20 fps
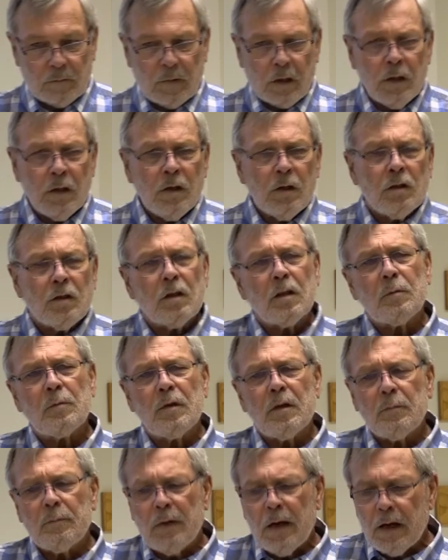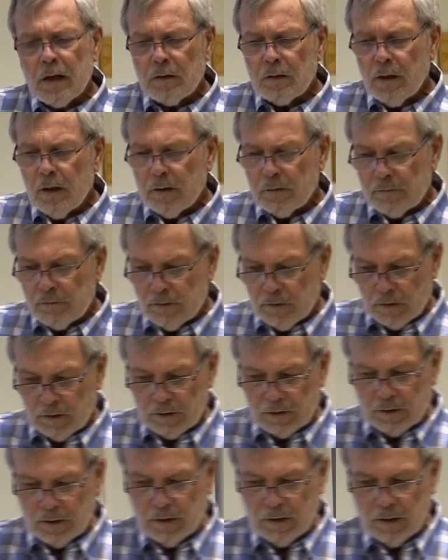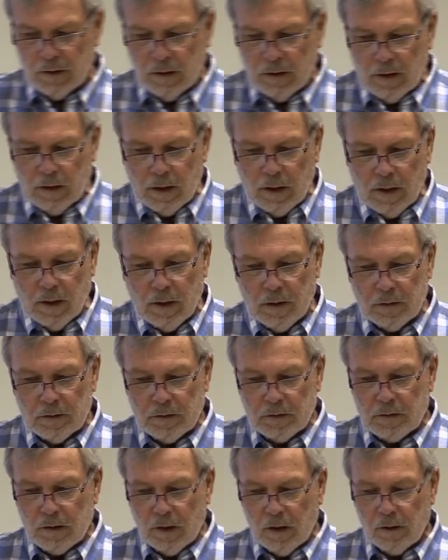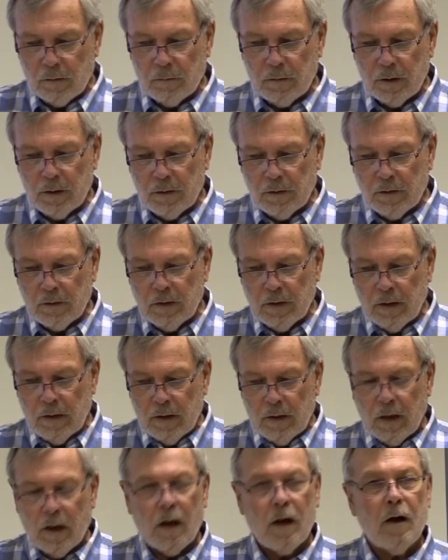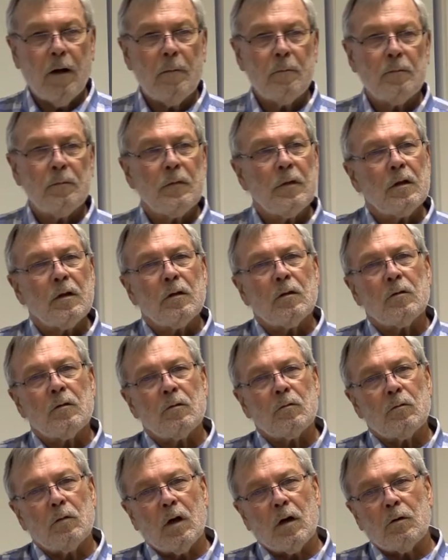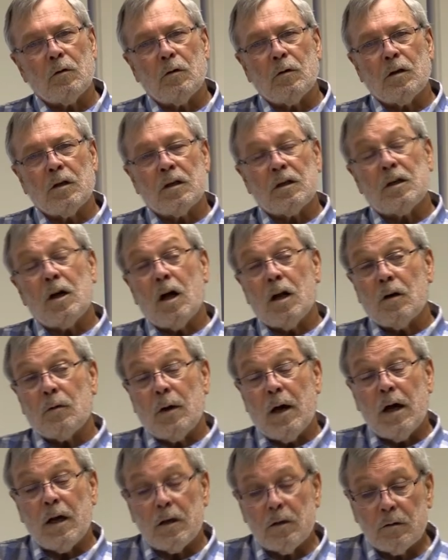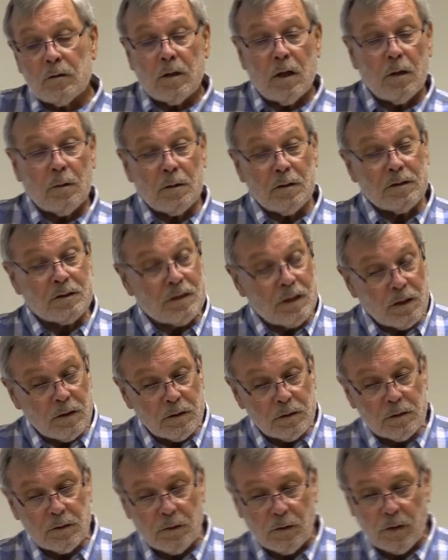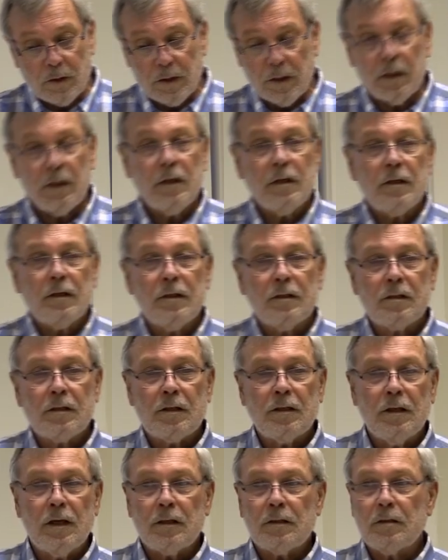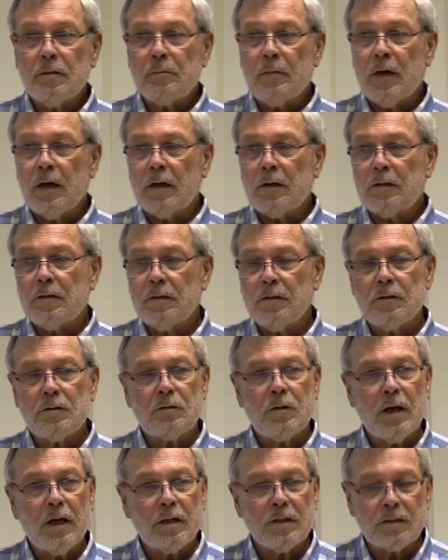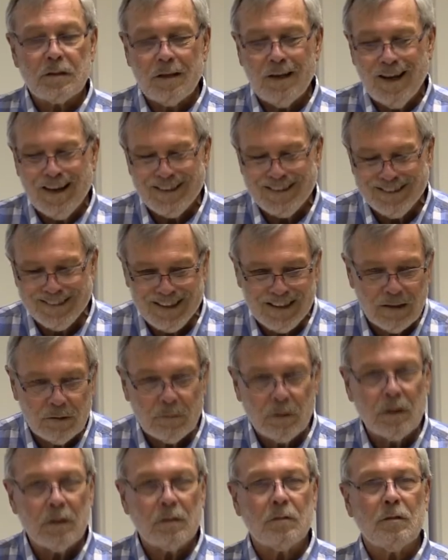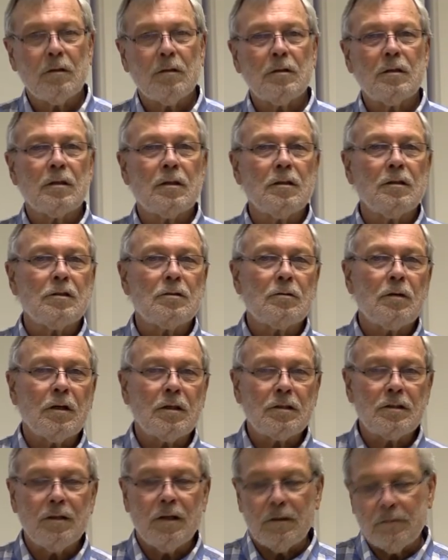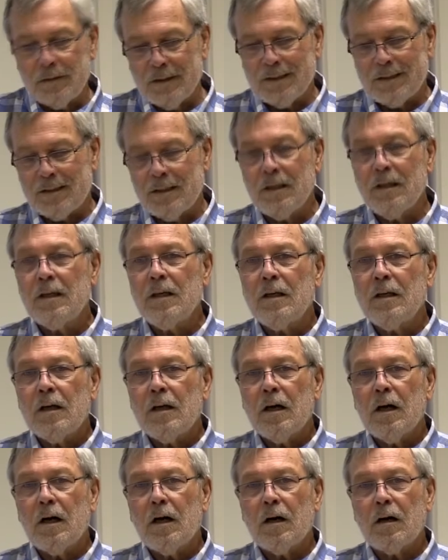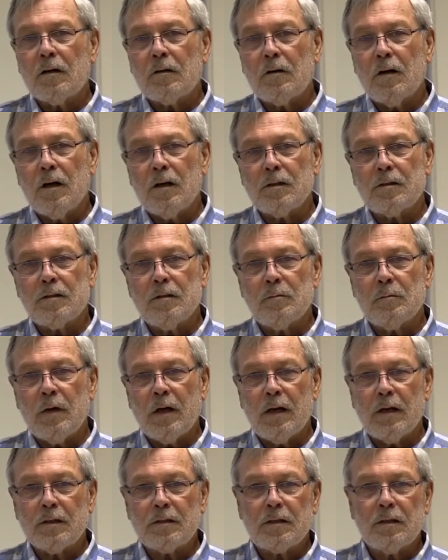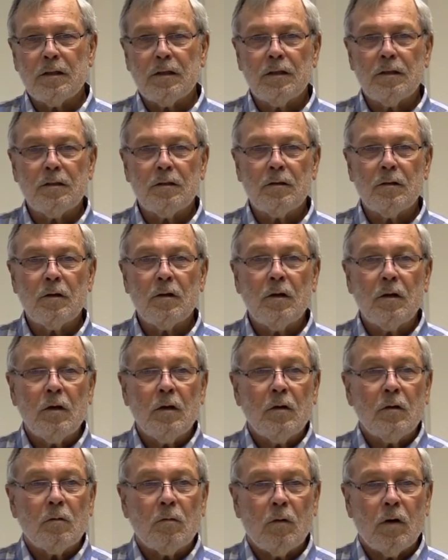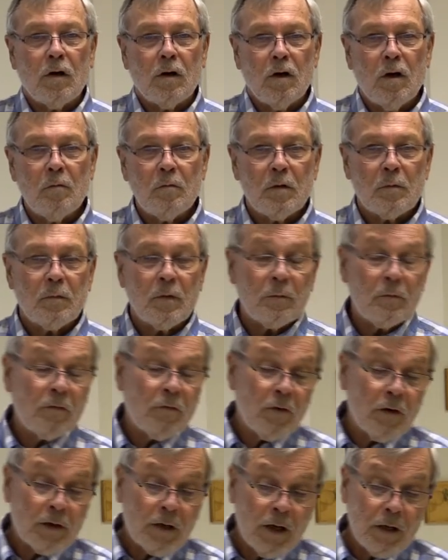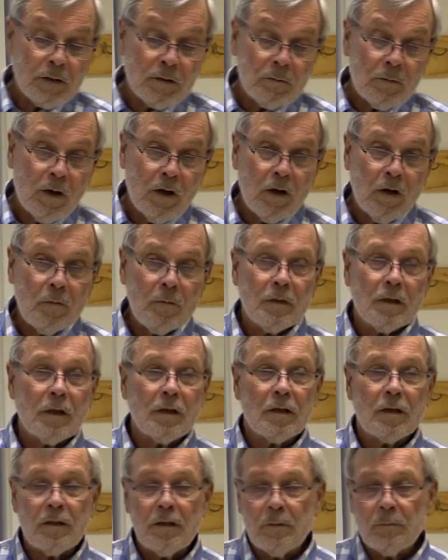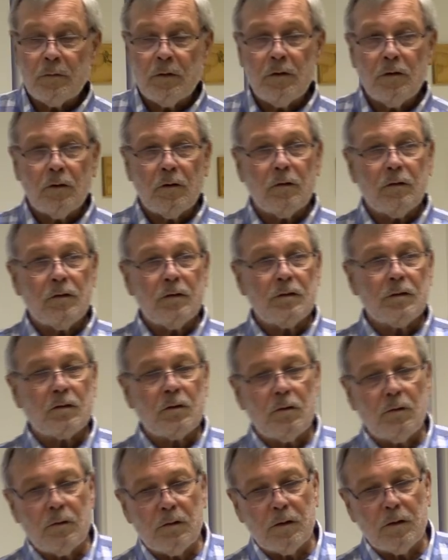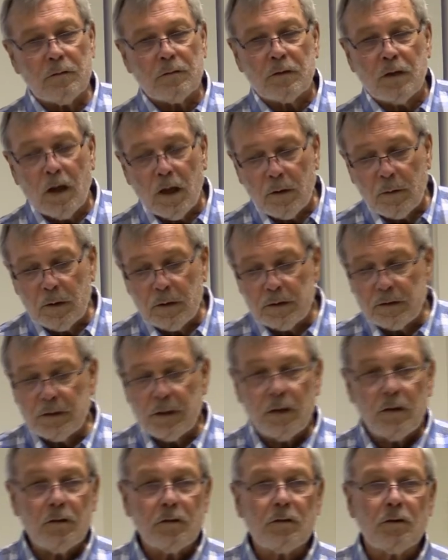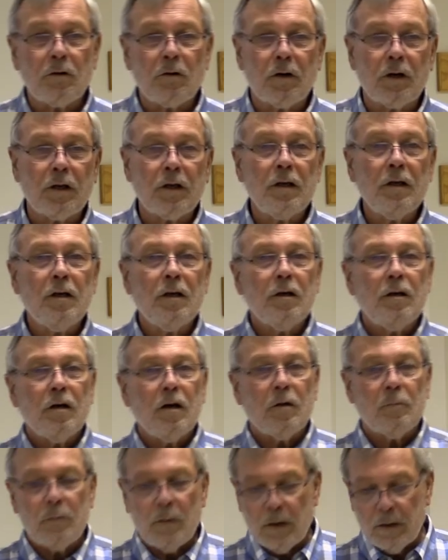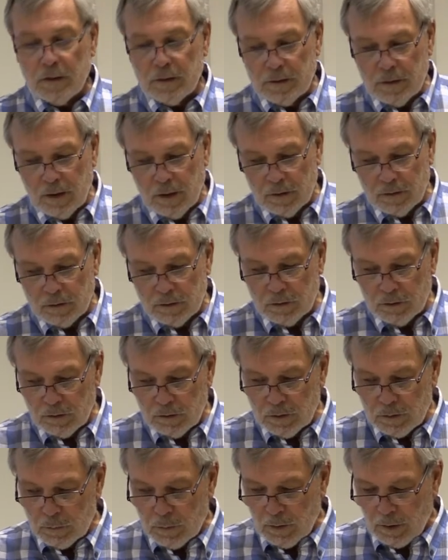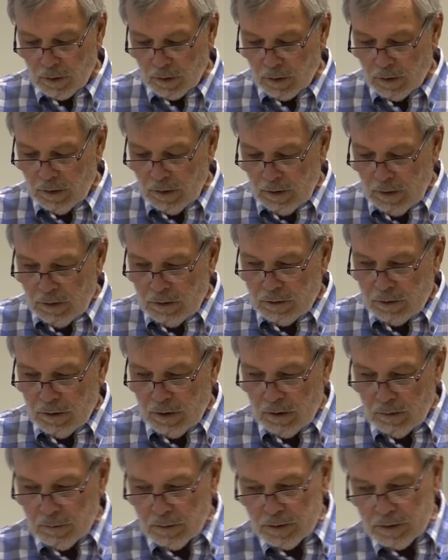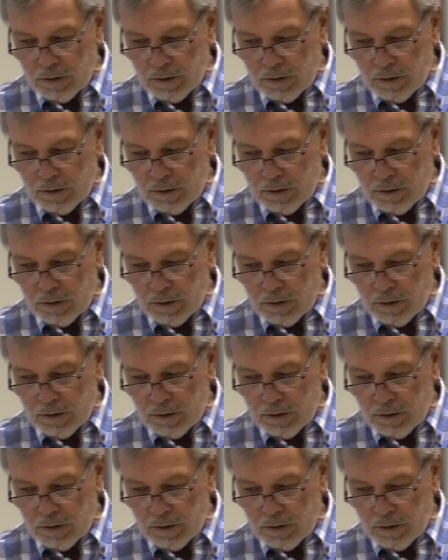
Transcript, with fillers: A little bit of background first uh, to start with. Um, railroading in Colorado, Colorado Territory, is connected back to the Transcontinental Railroad, the construction of it uh, across Nebraska and into Wyoming. But before it got to Wyoming, it clipped the northeast corner of Colorado Territory up by the town of Julesburg. So here we